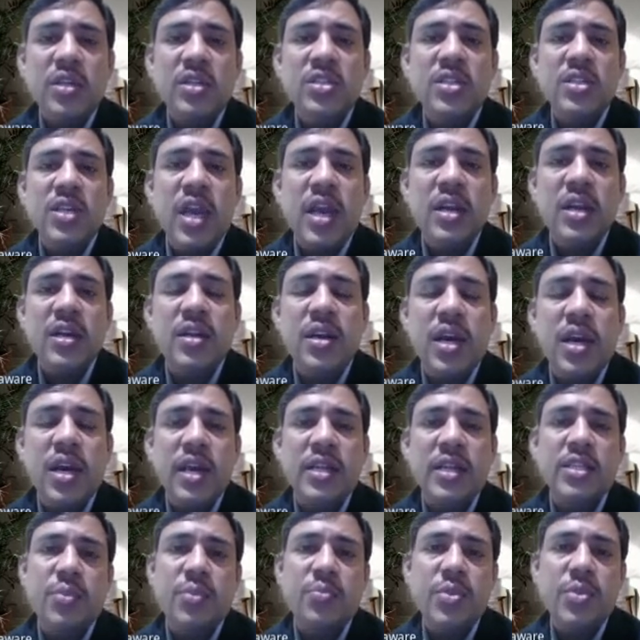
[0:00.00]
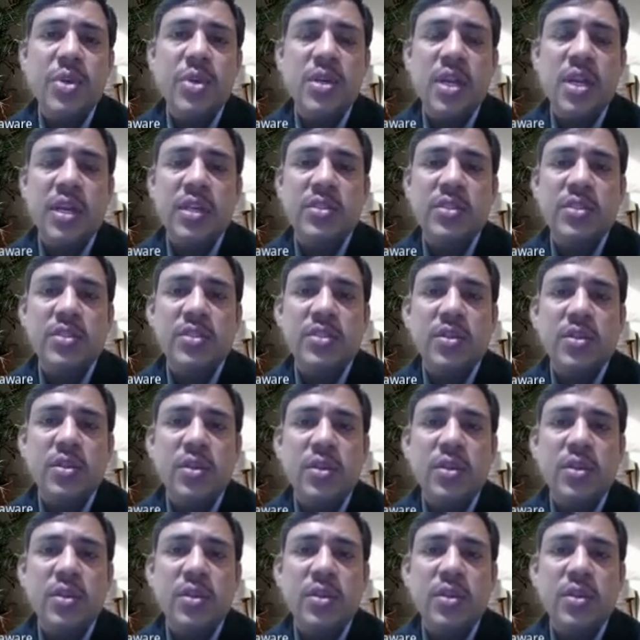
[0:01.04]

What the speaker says: site acceptance test.